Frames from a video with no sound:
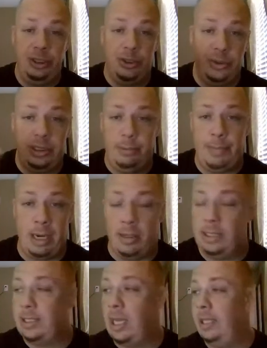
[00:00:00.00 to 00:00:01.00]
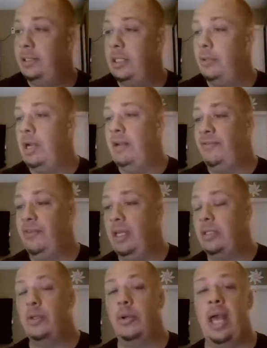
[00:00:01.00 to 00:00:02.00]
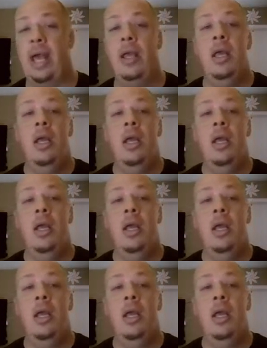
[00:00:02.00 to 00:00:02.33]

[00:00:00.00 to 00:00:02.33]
juicy berries, guys. Get ready for this, okay?